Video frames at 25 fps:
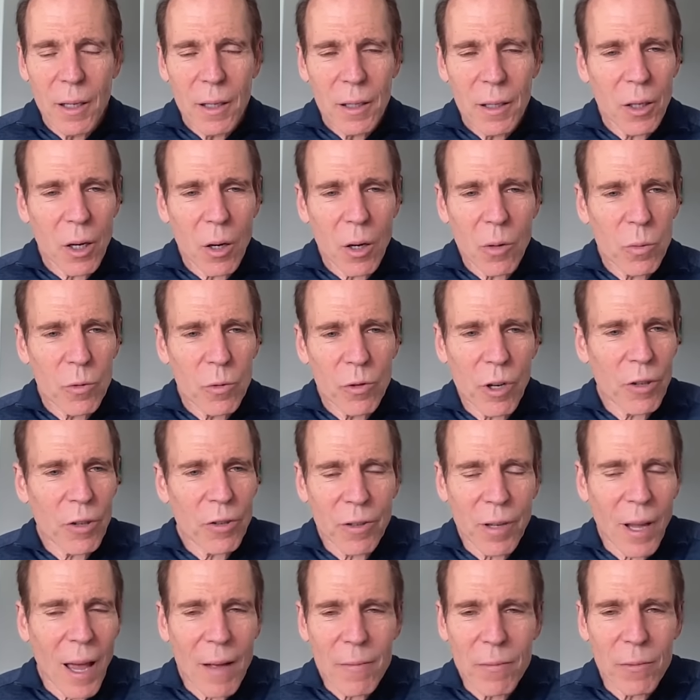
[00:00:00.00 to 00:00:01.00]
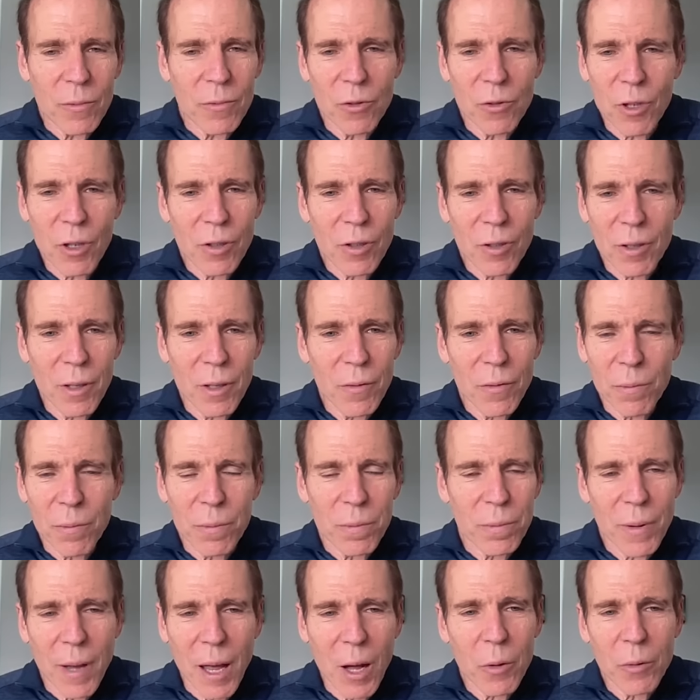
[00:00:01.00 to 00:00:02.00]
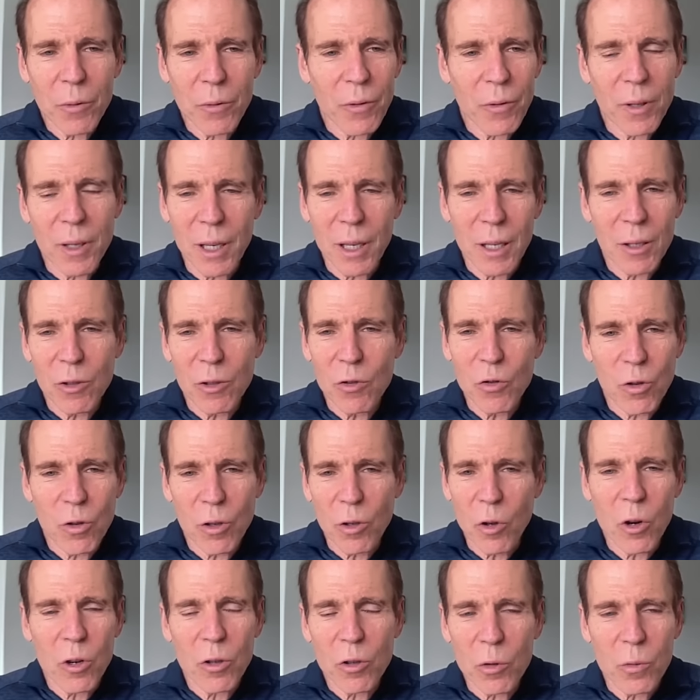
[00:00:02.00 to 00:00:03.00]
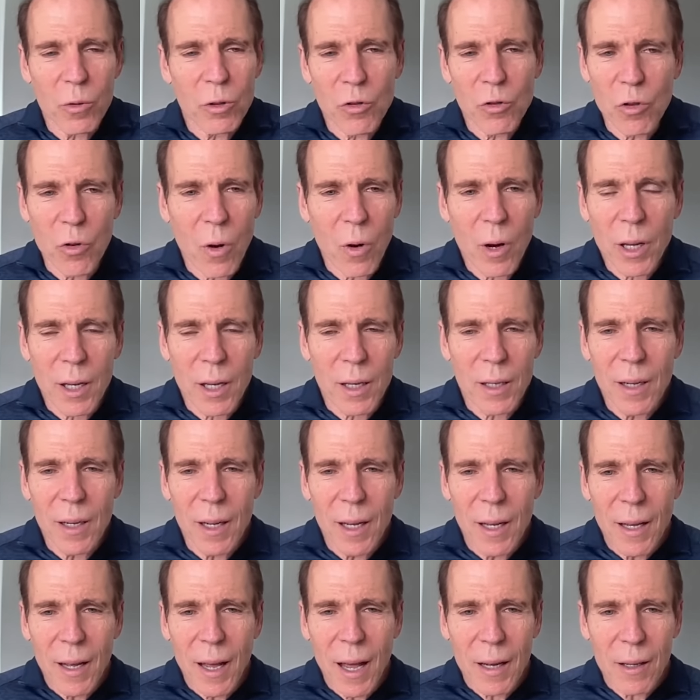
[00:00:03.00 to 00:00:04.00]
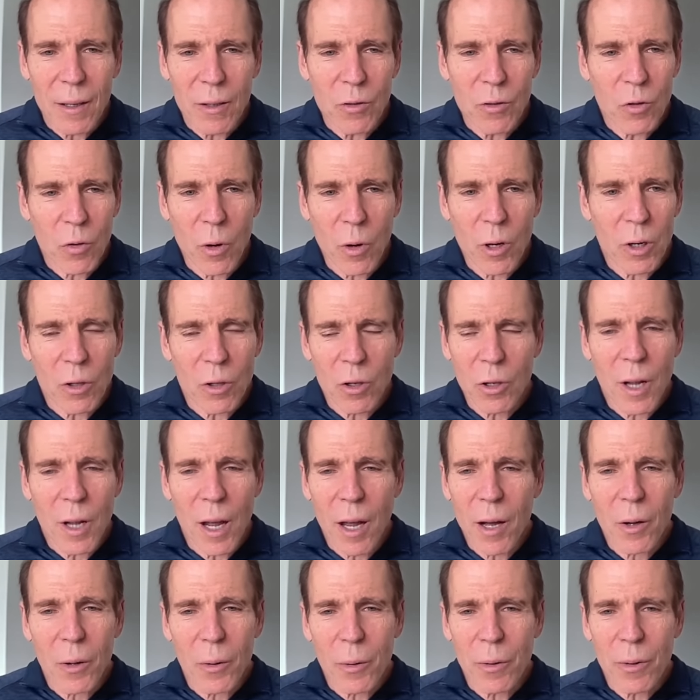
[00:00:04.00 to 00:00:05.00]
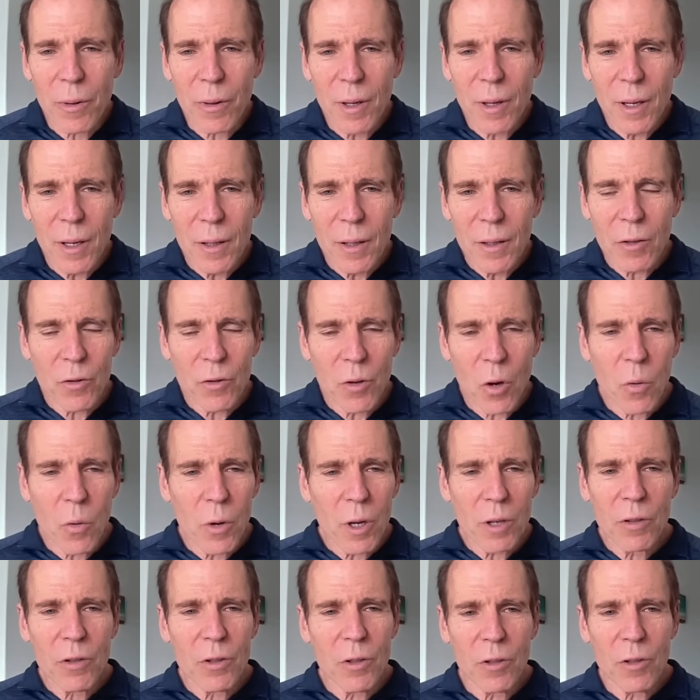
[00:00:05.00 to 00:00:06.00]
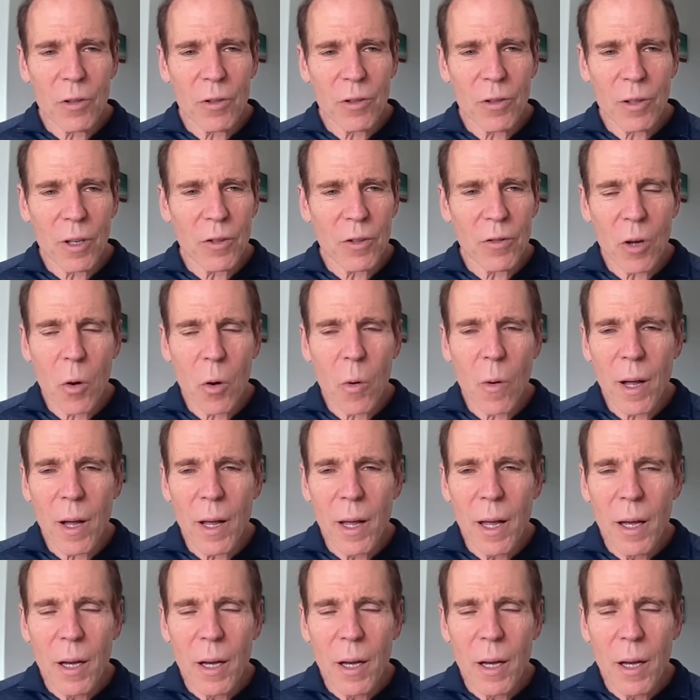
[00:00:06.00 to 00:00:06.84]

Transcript: You know, just have just live healthfully and learn to enjoy it and enjoy your good health. There's no reason you should. There's no